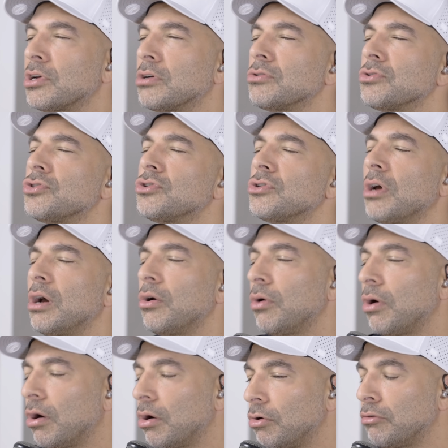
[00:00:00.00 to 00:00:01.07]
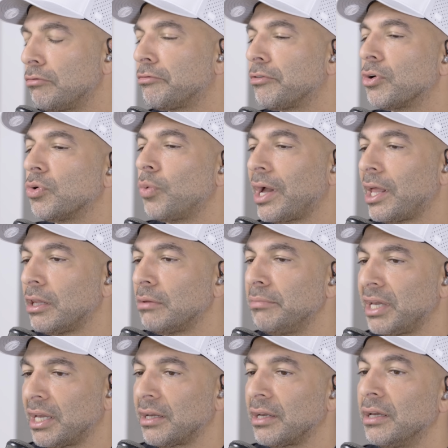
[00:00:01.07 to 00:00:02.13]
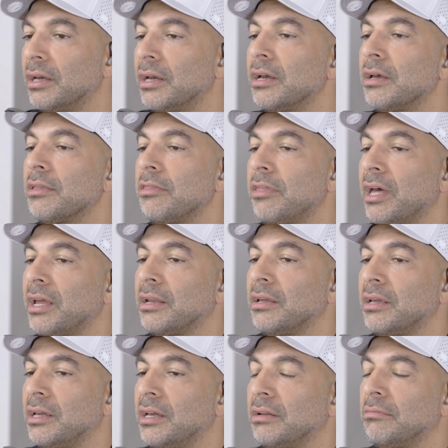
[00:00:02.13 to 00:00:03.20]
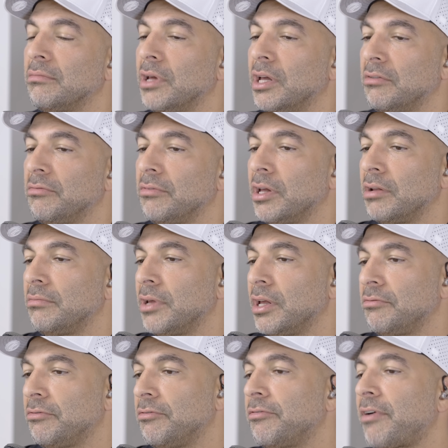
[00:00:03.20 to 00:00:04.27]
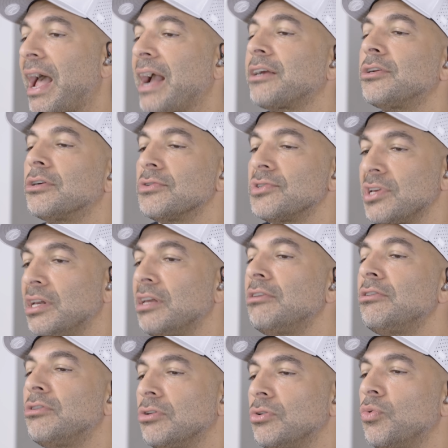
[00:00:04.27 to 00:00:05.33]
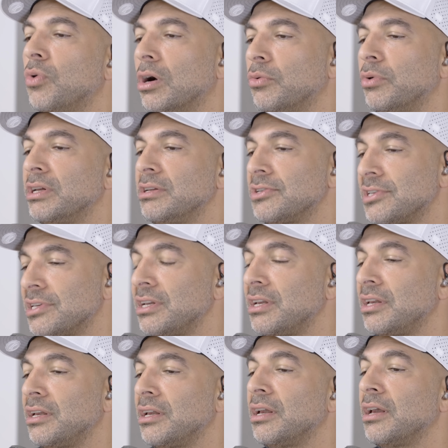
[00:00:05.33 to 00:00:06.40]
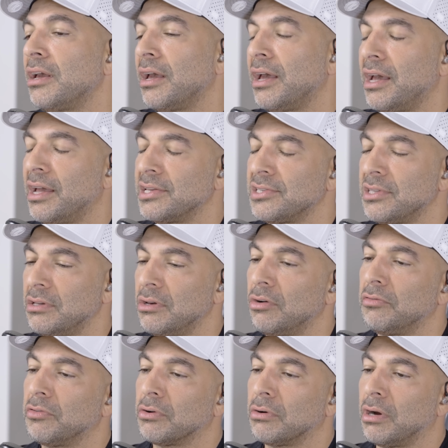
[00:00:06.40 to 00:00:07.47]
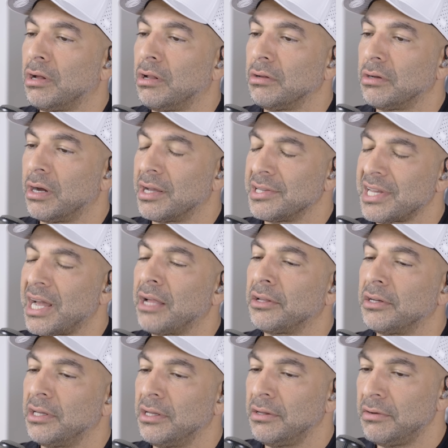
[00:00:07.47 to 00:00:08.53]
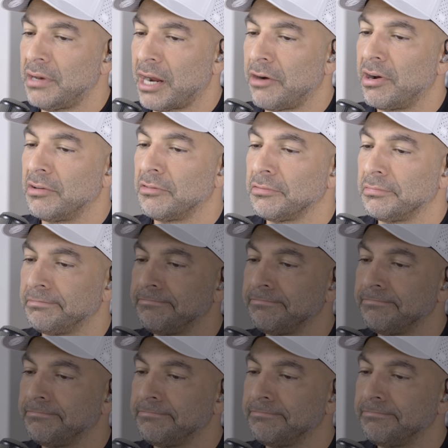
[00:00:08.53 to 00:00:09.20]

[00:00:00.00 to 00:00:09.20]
are so overwhelming that it it it it factors into what we see as the overall causality narrative